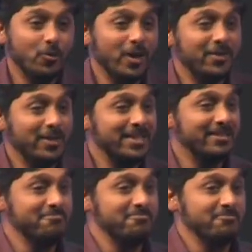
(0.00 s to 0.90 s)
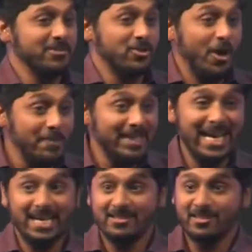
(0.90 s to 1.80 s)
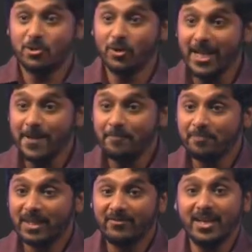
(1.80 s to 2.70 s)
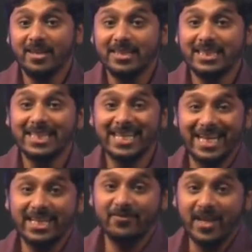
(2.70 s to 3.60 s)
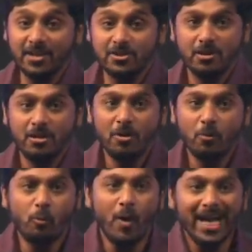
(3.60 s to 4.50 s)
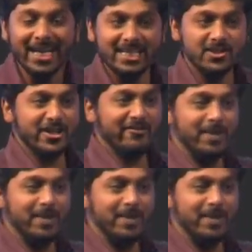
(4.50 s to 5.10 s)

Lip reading: work with corporate heads. Today, we are in the creative age. Why is Jeff